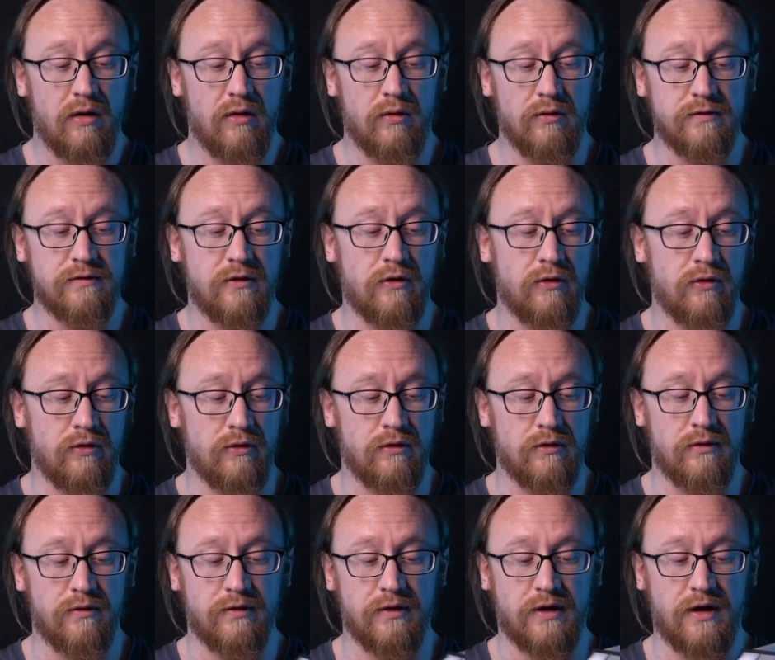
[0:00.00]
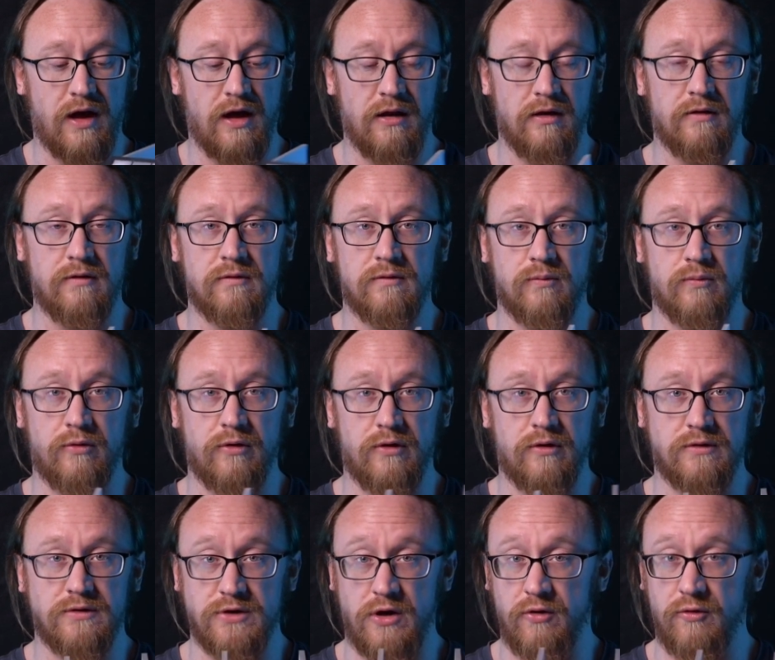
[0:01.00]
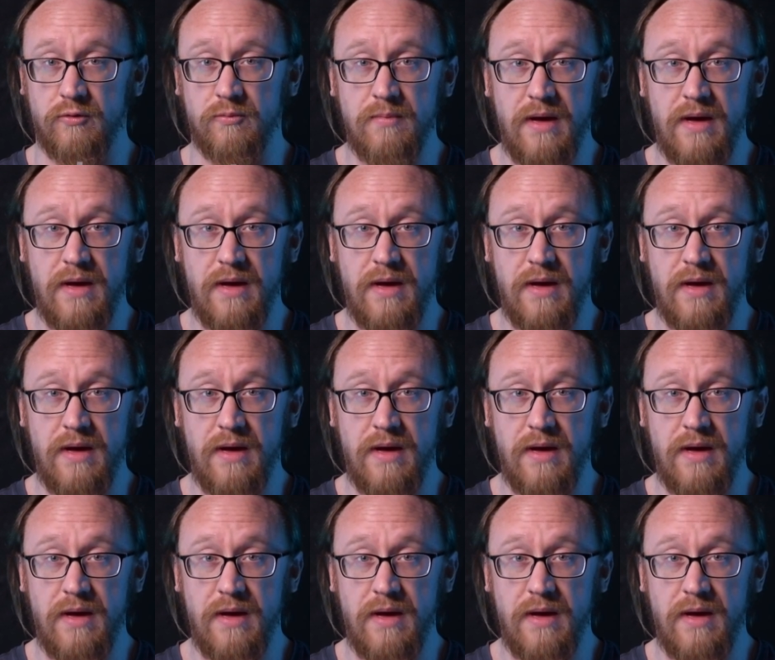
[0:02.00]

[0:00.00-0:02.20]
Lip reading: Also, the colours were a total